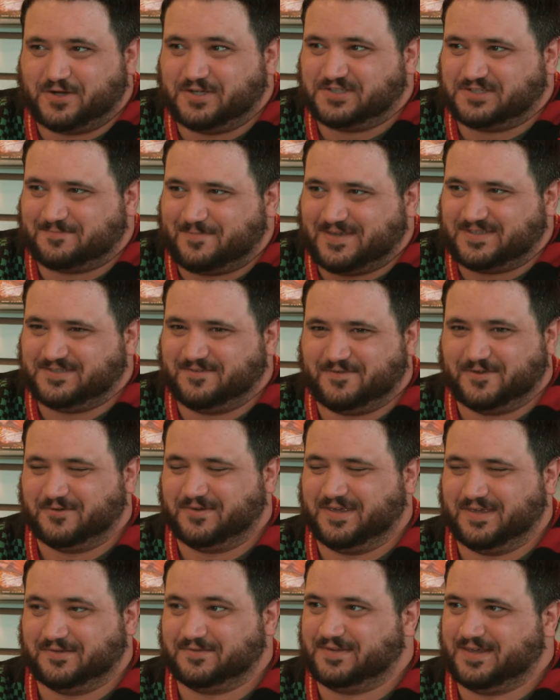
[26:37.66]
Bridges makes you feel
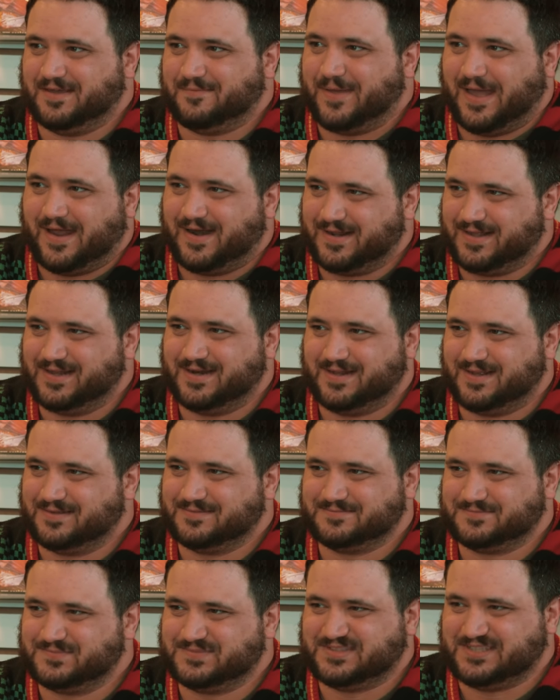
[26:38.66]
guilty about it in
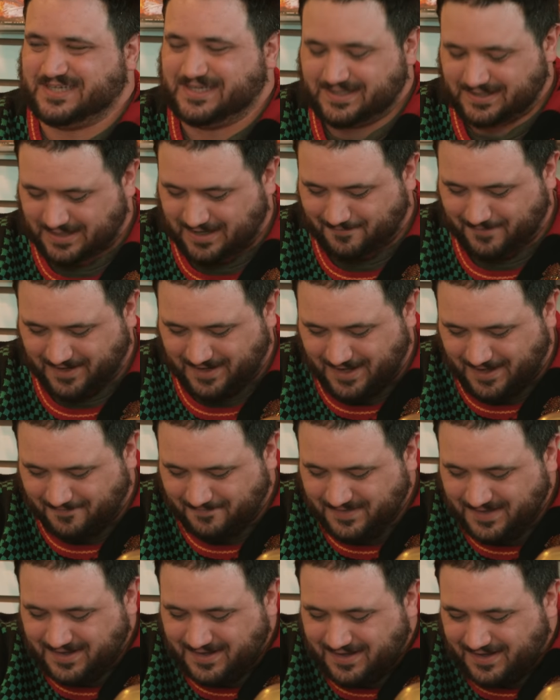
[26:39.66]
a scene coming
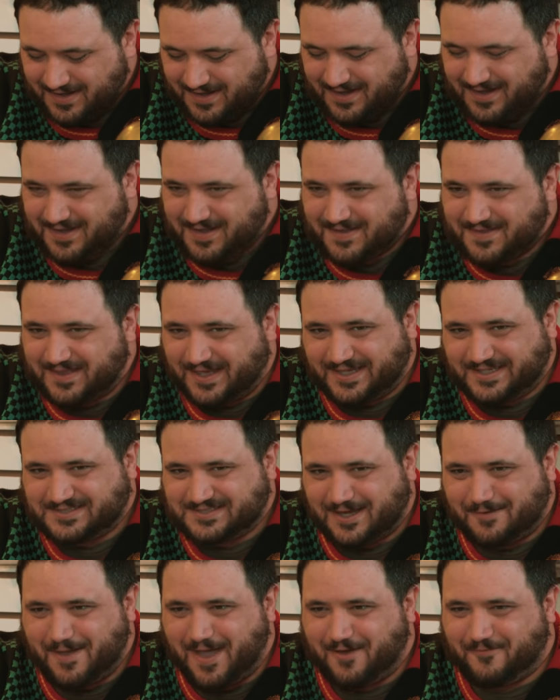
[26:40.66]
up. Yeah. They
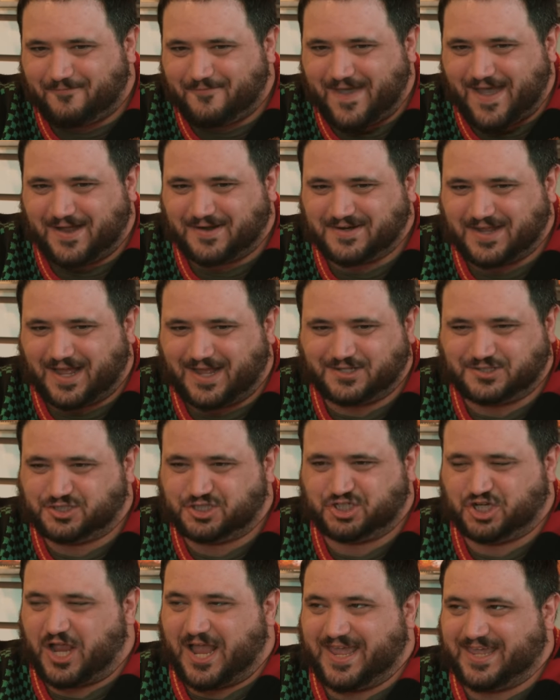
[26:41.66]
somehow found a
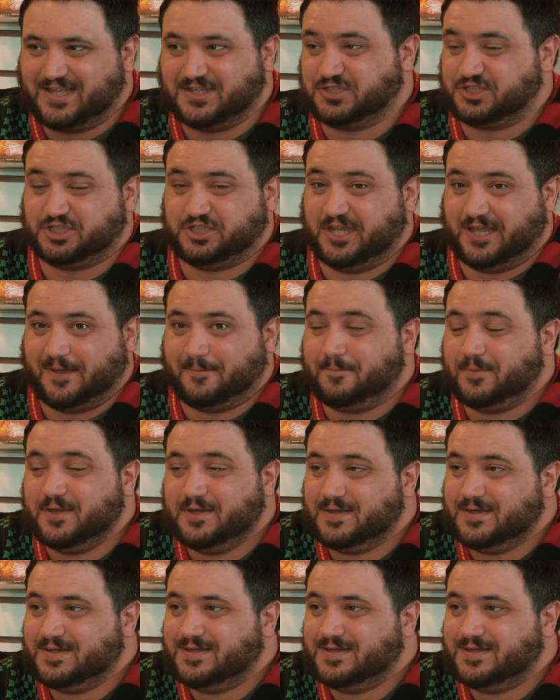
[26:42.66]
giant ship